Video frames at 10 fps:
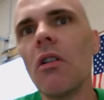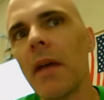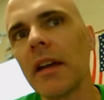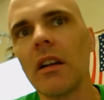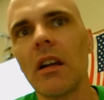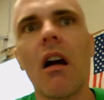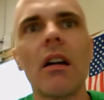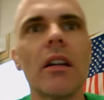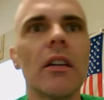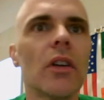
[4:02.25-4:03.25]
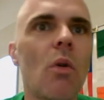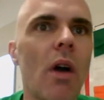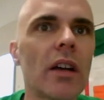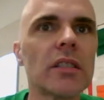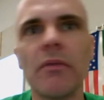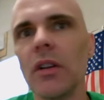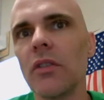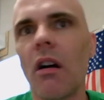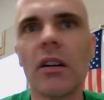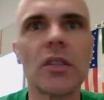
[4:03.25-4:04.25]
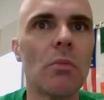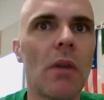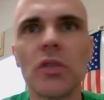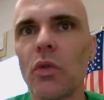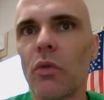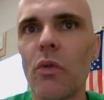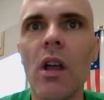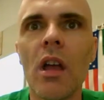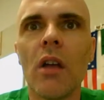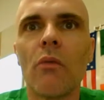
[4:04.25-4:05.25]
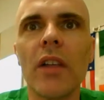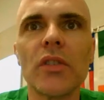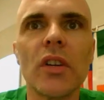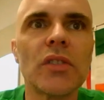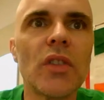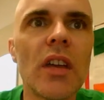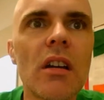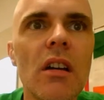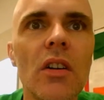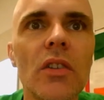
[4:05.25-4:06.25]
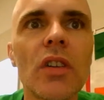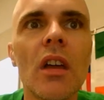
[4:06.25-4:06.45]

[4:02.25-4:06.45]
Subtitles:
Magna Carta, the quest to fill the hearts and minds of the Renaissance thinkers.